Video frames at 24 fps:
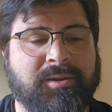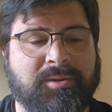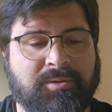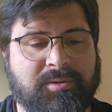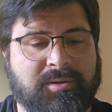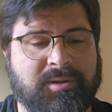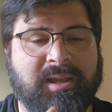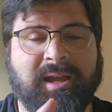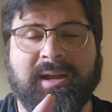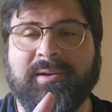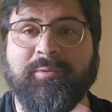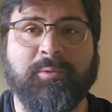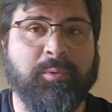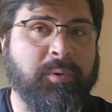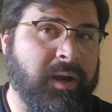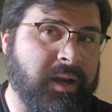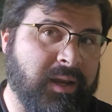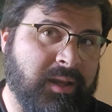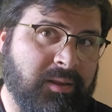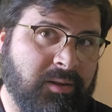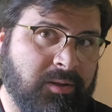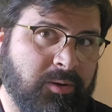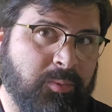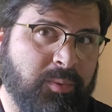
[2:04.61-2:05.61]
You could have a
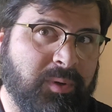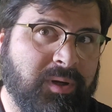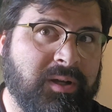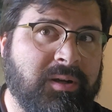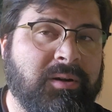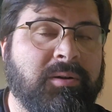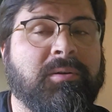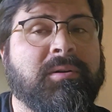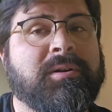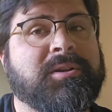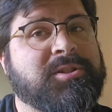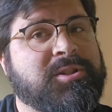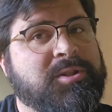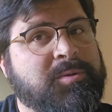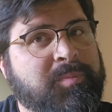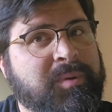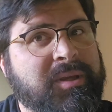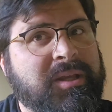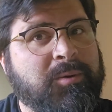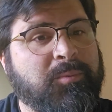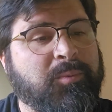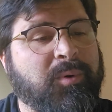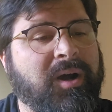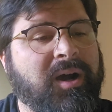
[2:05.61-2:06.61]
regular one or a
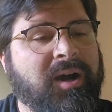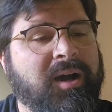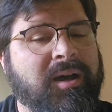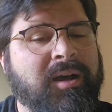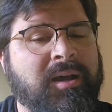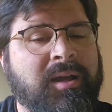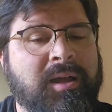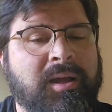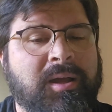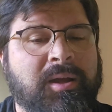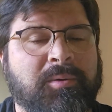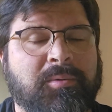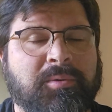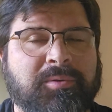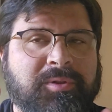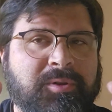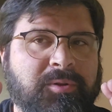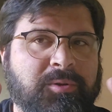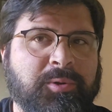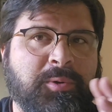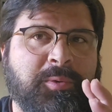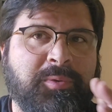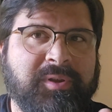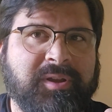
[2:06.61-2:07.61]
speed WA. Well, the
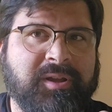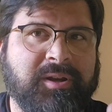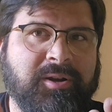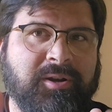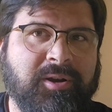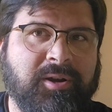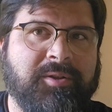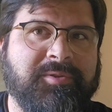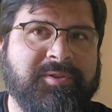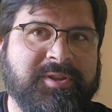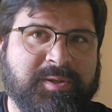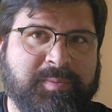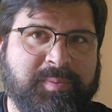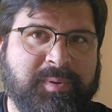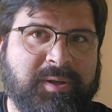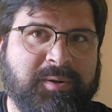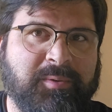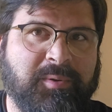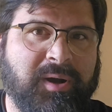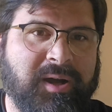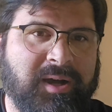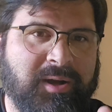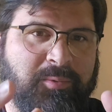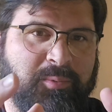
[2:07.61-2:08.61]
only one that could call the speed
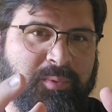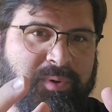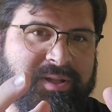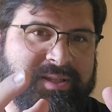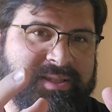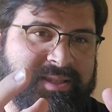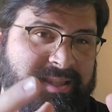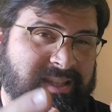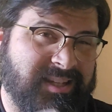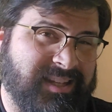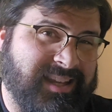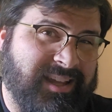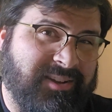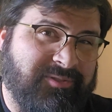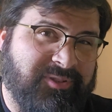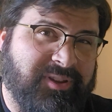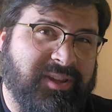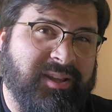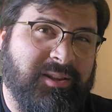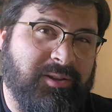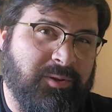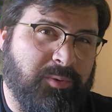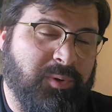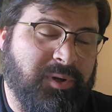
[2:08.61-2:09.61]
WA was the Death
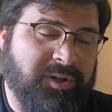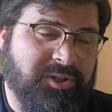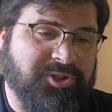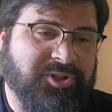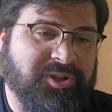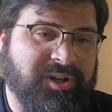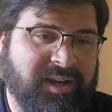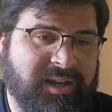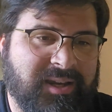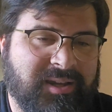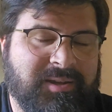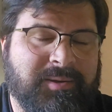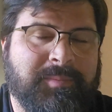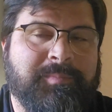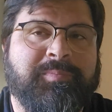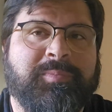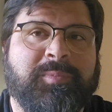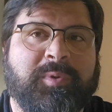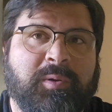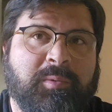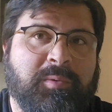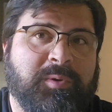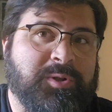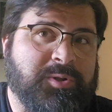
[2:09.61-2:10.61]
Kill Award Trike,
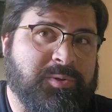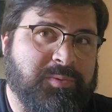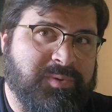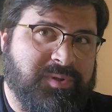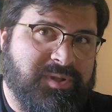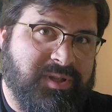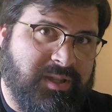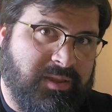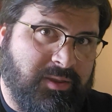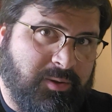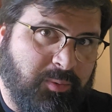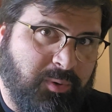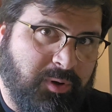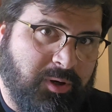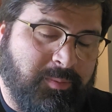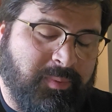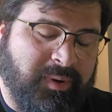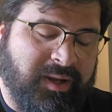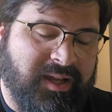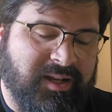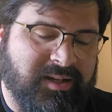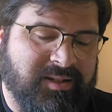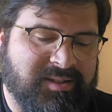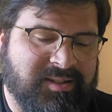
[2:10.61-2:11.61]
which was in the
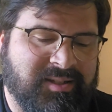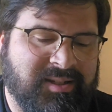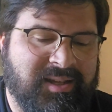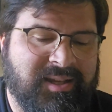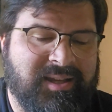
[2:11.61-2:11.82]
warband.